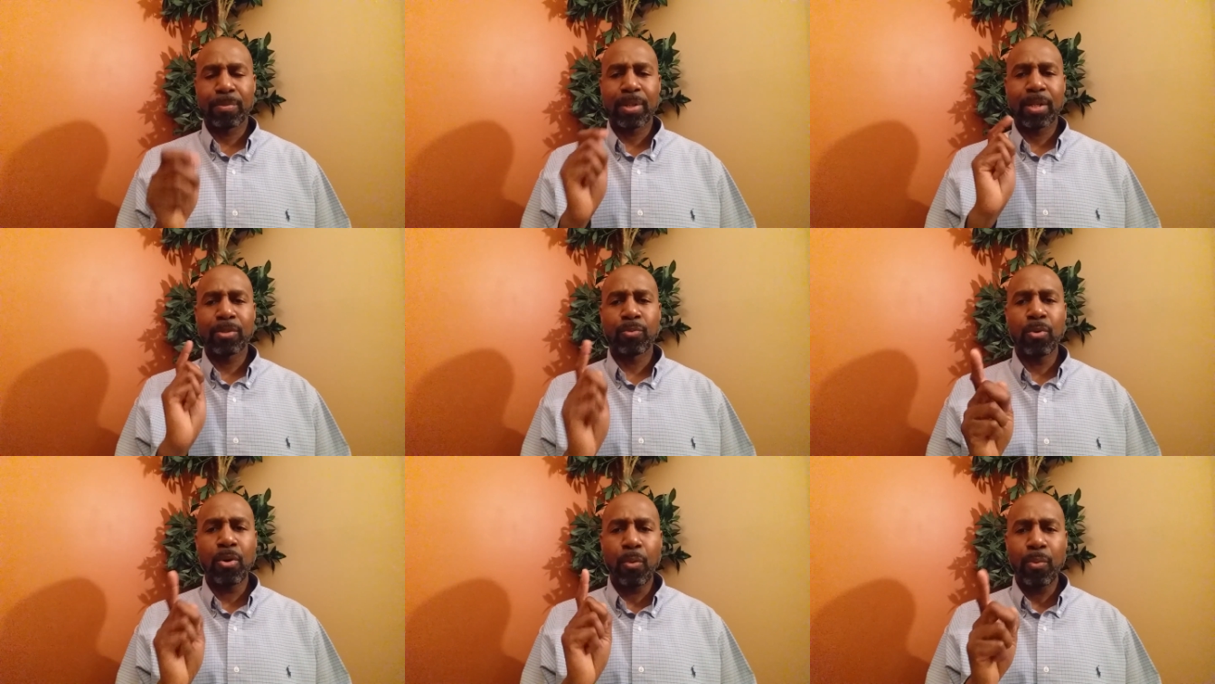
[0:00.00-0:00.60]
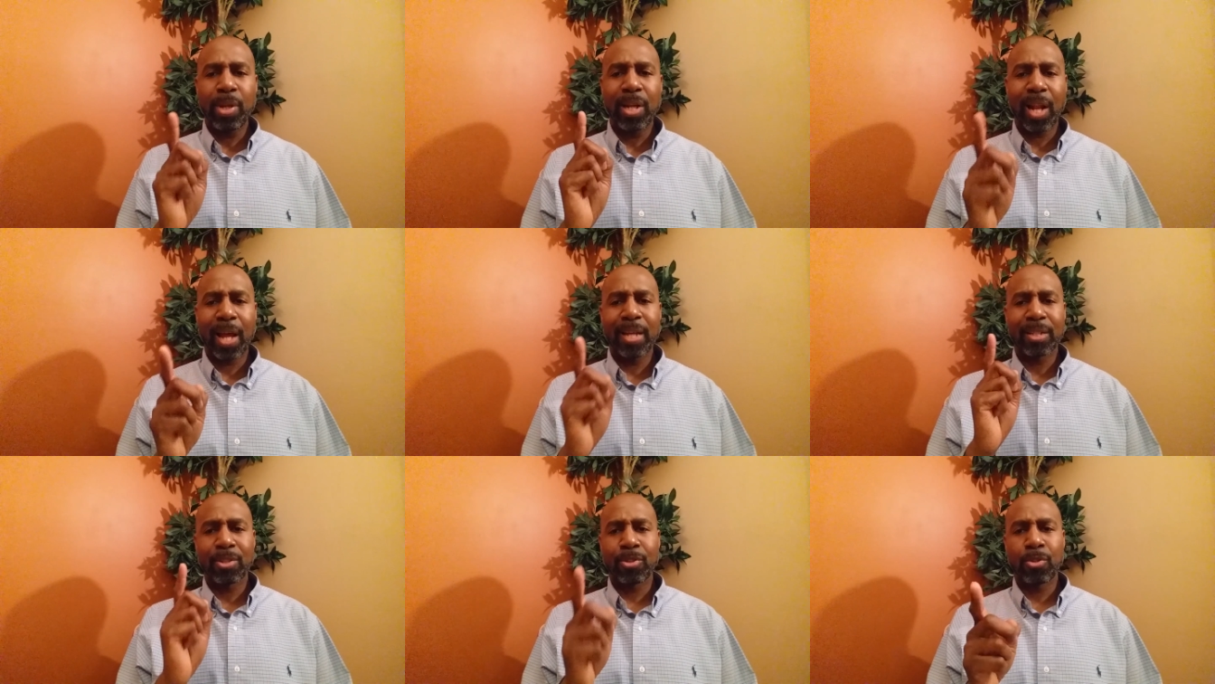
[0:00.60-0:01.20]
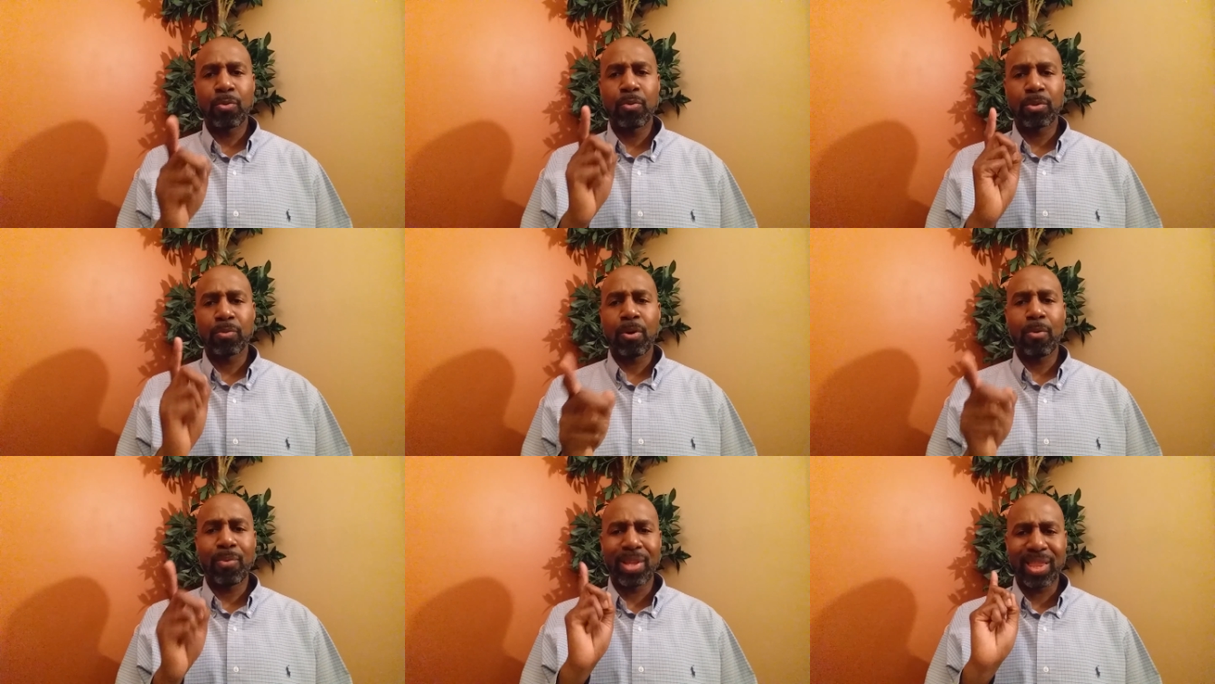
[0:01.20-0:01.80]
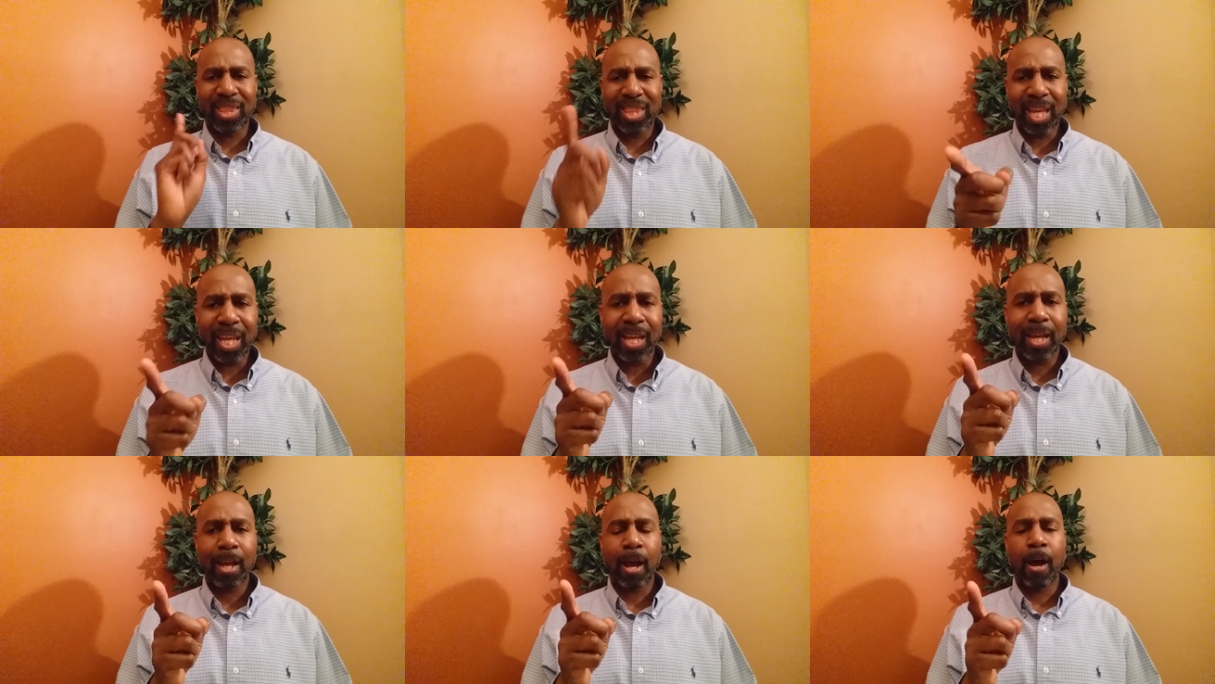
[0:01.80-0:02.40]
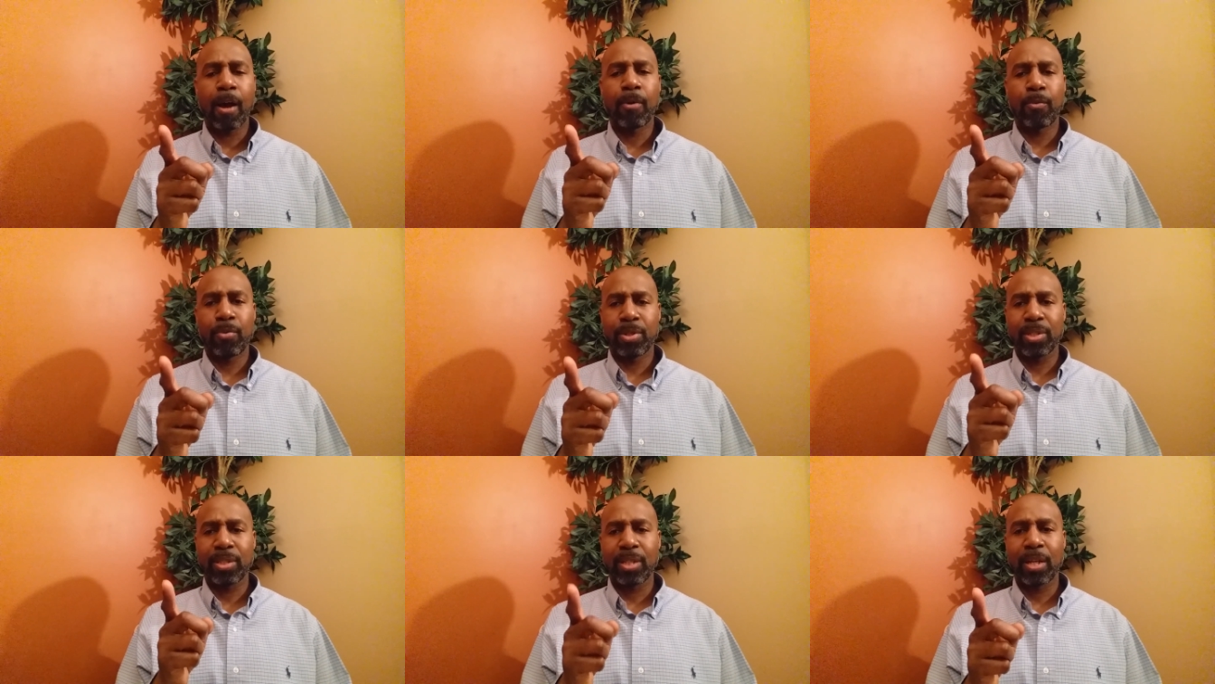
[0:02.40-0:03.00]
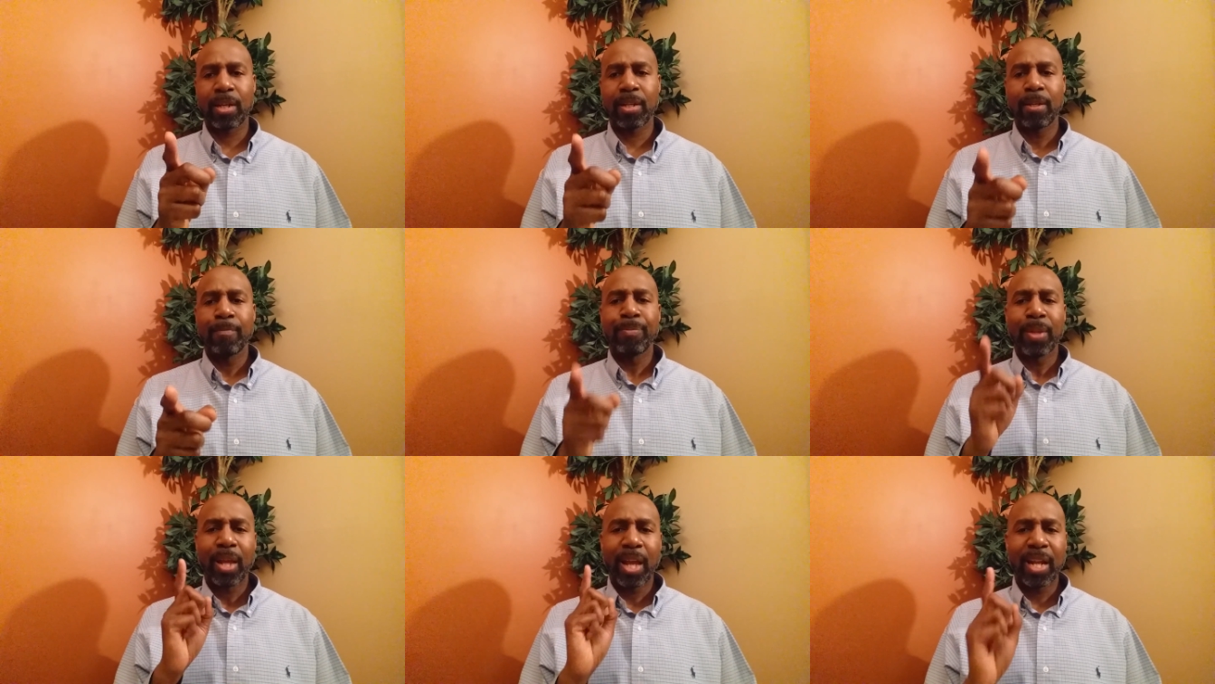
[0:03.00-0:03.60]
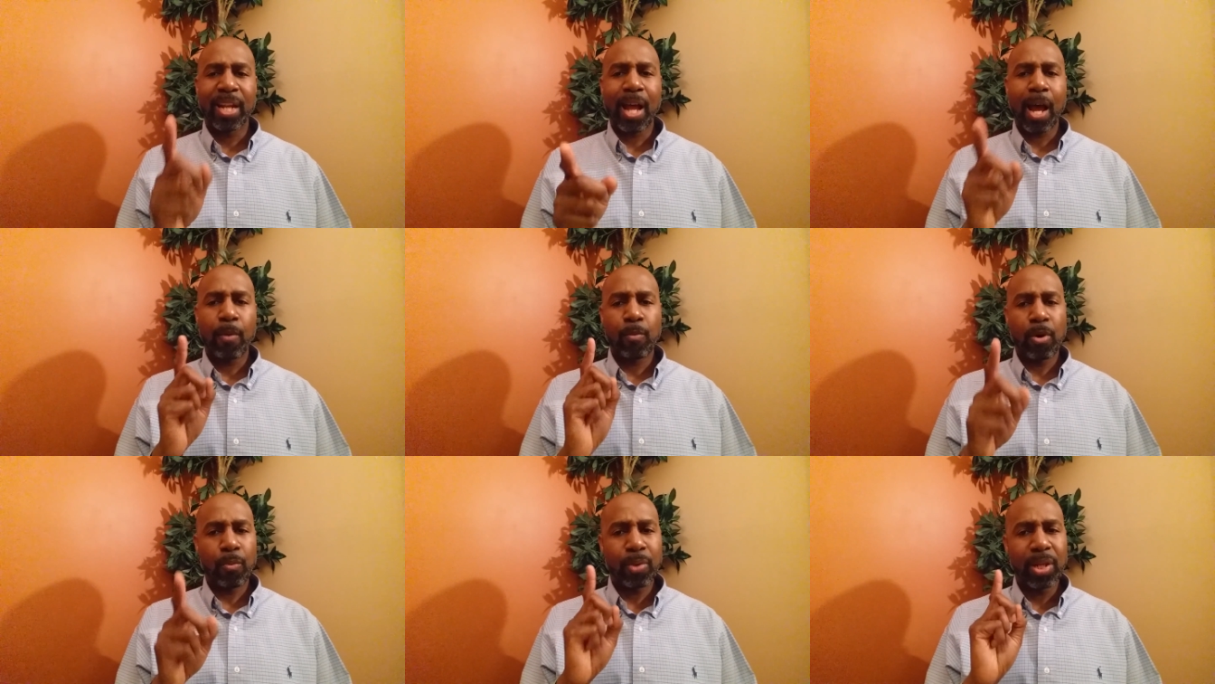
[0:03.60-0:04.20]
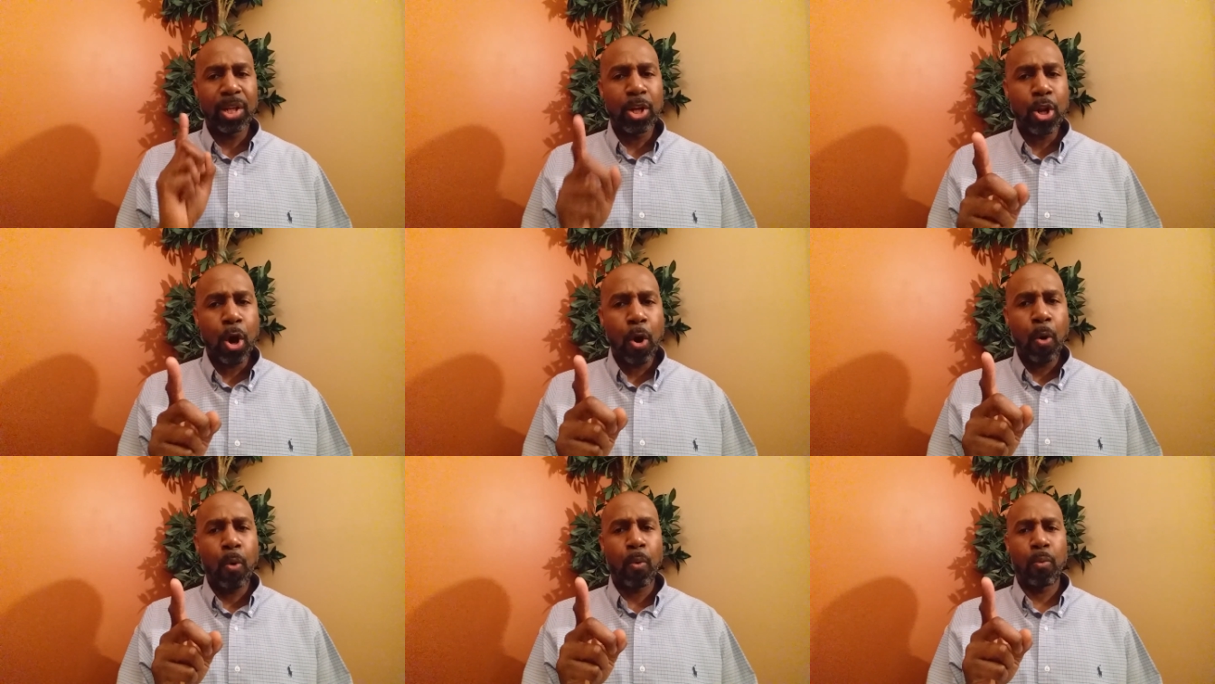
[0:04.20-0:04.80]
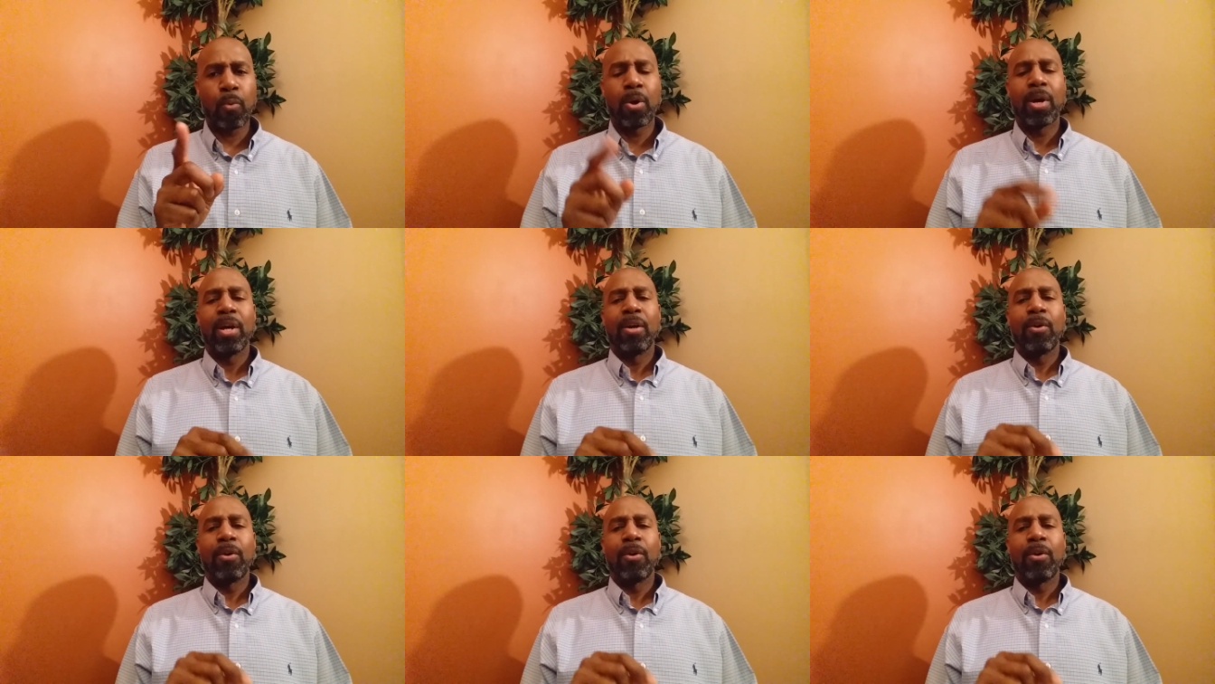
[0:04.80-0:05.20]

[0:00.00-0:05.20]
Because what we like to do is what we think God wants done and not what we know